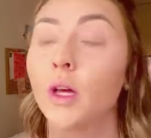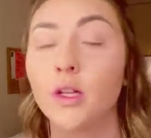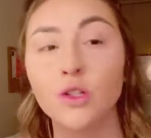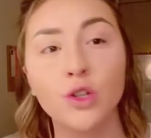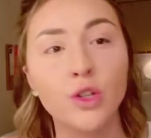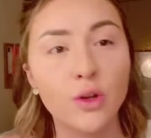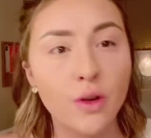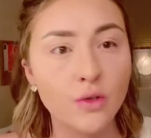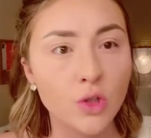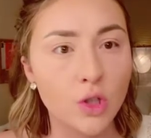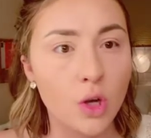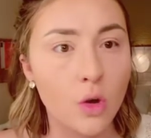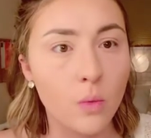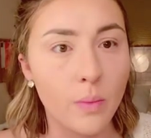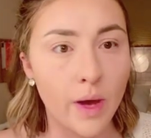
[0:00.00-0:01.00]
And so you don't have to
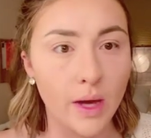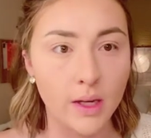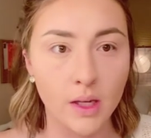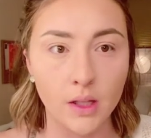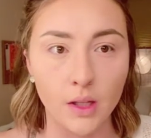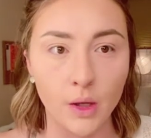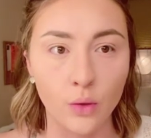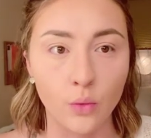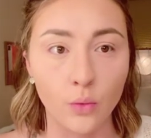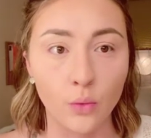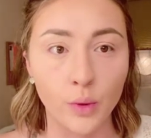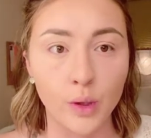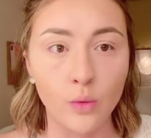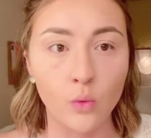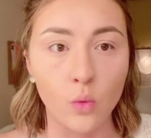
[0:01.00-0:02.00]
go back and like
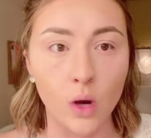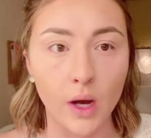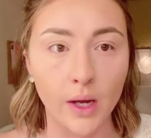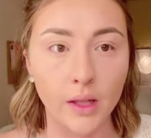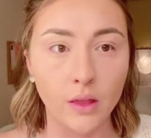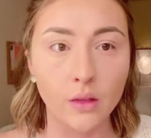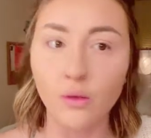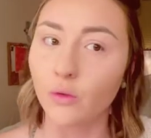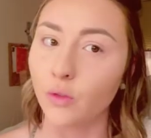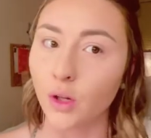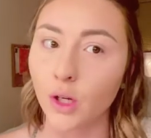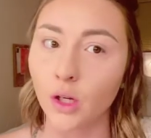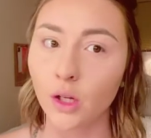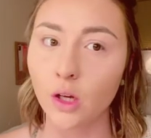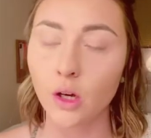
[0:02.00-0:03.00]
rewind the
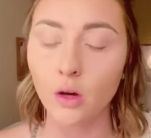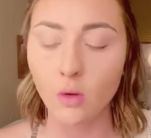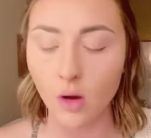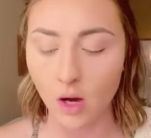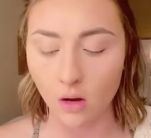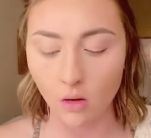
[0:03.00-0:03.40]
video.